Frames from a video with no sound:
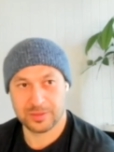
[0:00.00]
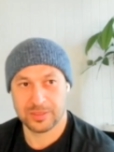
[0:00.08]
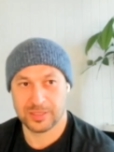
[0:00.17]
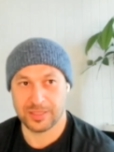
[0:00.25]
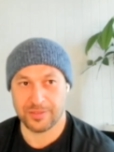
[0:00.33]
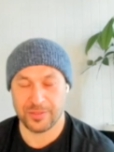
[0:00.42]

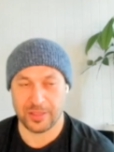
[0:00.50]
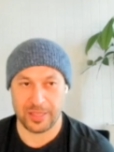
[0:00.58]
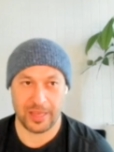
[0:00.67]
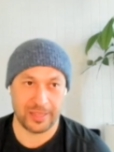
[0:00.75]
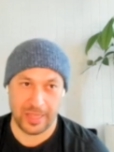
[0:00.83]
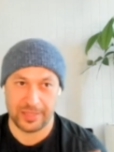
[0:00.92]
stuff like
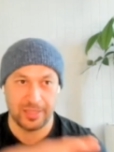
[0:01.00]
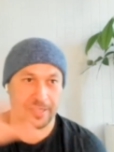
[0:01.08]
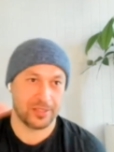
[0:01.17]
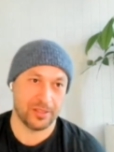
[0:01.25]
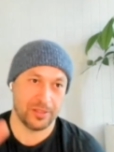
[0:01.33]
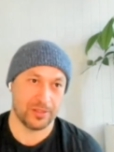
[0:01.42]
that. And then
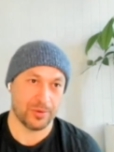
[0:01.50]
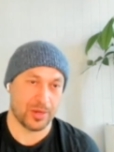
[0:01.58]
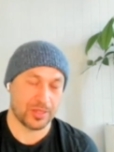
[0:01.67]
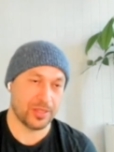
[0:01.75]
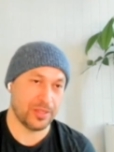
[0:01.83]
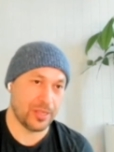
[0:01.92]
like the
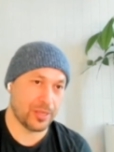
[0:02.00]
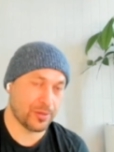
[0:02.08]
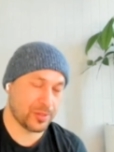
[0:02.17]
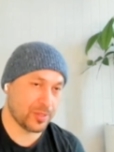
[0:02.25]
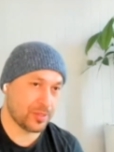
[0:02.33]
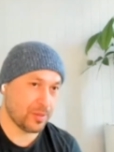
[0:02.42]
rest of the
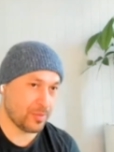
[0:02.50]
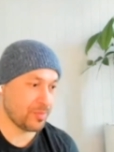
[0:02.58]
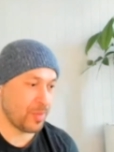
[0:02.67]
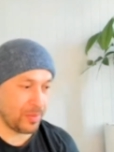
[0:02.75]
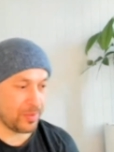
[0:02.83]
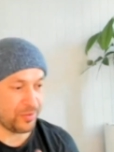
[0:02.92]
ecosystems.
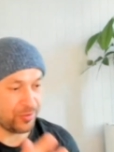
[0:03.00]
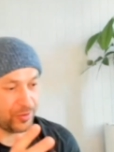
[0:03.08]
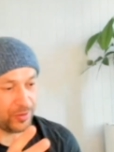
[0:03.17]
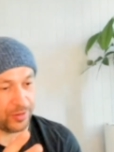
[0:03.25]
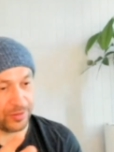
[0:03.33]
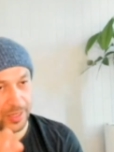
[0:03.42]
Maybe if
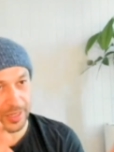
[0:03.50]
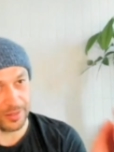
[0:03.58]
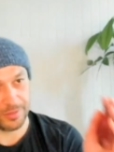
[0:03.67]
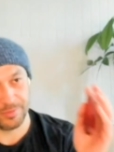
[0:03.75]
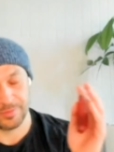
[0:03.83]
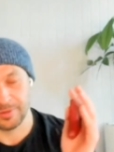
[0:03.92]
you're
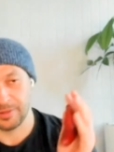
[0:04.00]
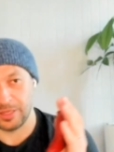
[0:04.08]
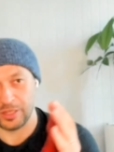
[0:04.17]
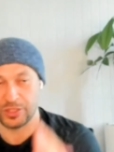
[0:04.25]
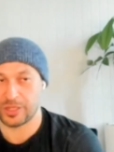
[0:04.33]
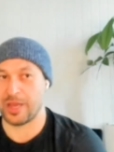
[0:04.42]
like
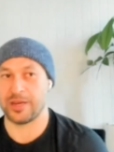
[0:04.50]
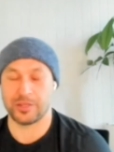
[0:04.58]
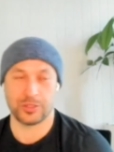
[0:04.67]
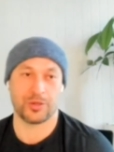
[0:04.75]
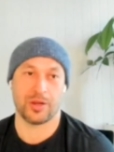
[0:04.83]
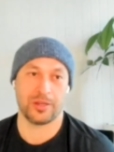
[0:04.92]
in China,
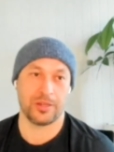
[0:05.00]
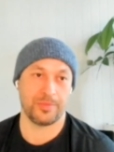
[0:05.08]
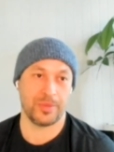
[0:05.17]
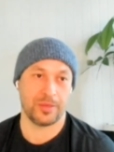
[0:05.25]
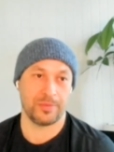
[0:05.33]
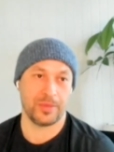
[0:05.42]
Tron and
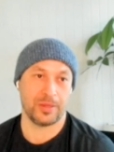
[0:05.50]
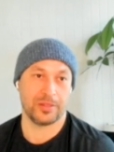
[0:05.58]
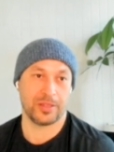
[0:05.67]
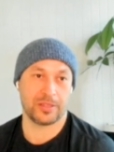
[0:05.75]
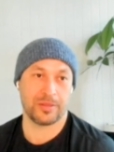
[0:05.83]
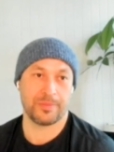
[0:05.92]
BNB are
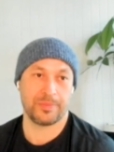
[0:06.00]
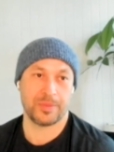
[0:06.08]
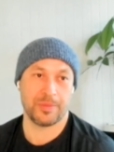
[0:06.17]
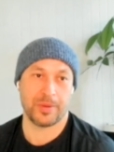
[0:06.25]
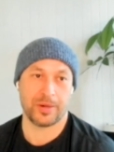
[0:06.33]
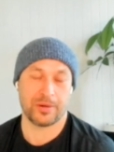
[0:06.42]
like
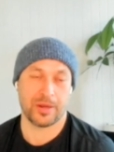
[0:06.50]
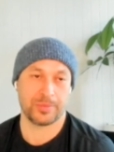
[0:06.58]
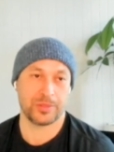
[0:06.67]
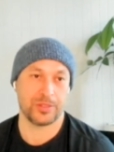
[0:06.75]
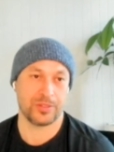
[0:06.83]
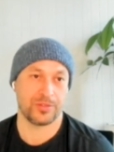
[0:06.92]
the better
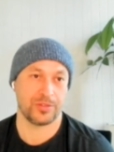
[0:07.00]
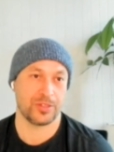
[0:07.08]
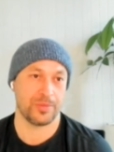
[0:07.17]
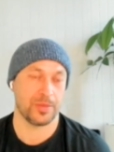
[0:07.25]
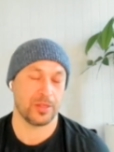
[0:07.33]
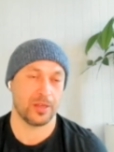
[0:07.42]
options for
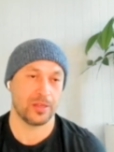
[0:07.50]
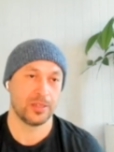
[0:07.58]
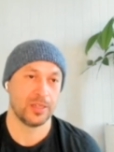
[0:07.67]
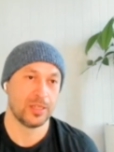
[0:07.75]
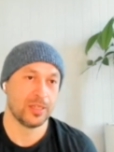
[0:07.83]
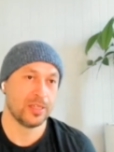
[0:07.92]
some of that.
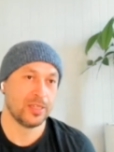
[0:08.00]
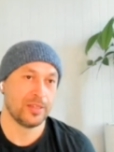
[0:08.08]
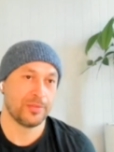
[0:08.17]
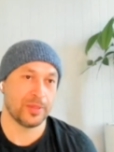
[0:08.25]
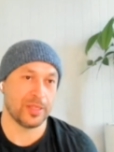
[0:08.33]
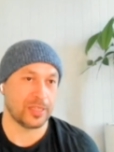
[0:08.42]

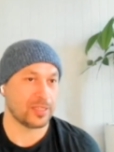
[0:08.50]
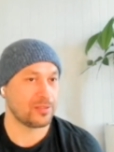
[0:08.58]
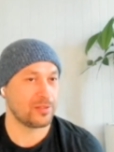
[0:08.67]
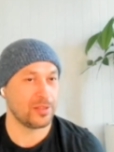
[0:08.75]
But like